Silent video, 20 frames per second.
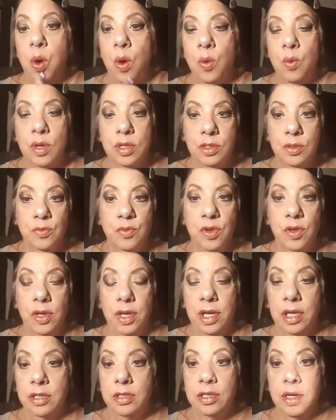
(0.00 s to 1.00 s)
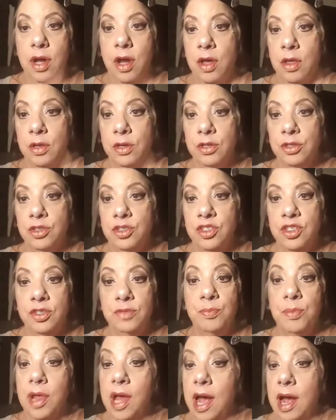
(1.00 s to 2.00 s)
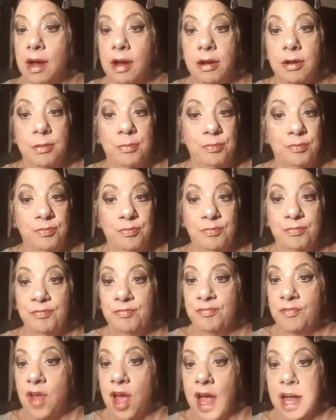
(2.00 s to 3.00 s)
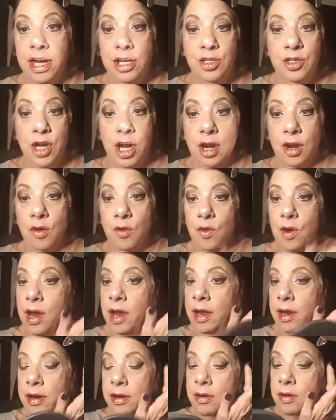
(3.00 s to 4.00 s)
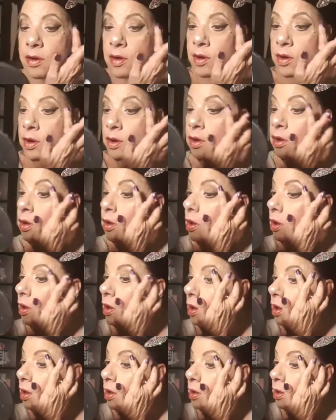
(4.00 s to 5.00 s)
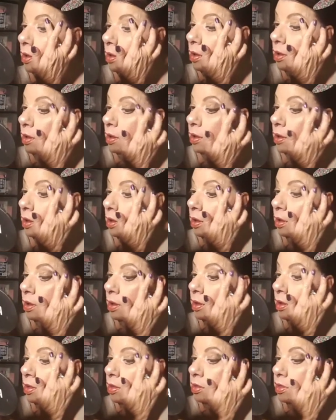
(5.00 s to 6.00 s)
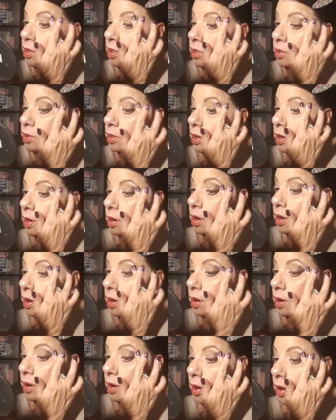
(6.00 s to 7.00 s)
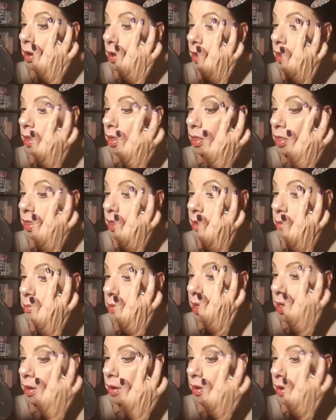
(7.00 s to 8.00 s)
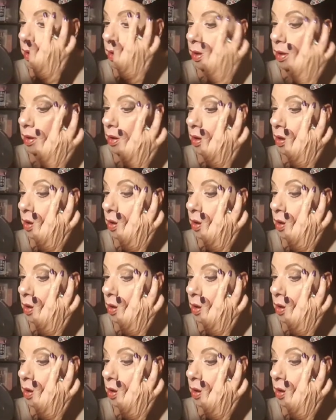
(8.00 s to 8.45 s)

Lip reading: Wasn't really into colors, just black eyeshadow. And the darker, the better.